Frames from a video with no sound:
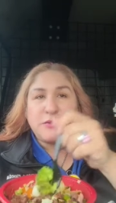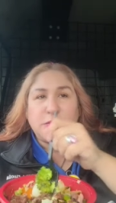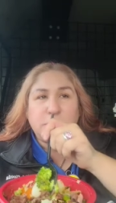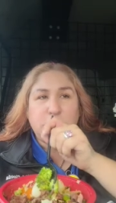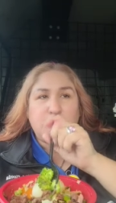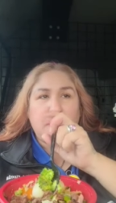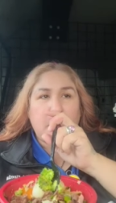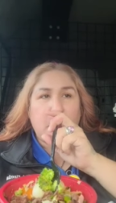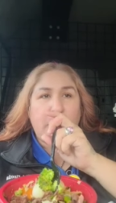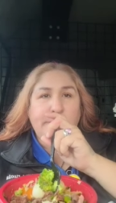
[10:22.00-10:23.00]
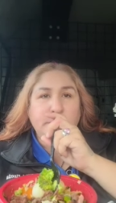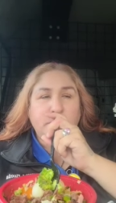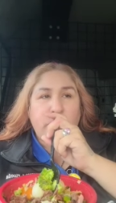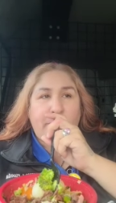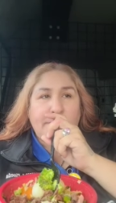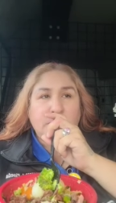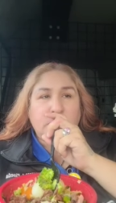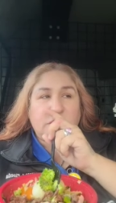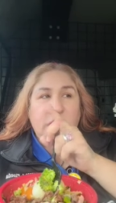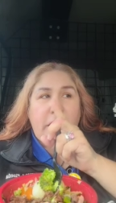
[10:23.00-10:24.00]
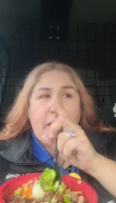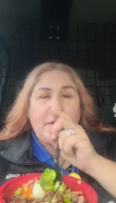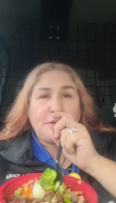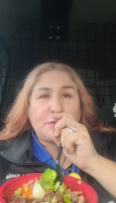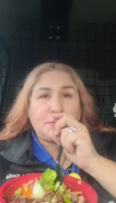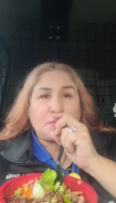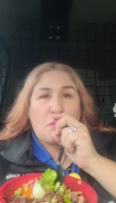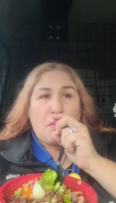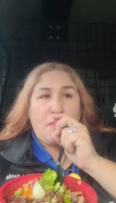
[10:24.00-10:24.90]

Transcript: Also, too, there's a house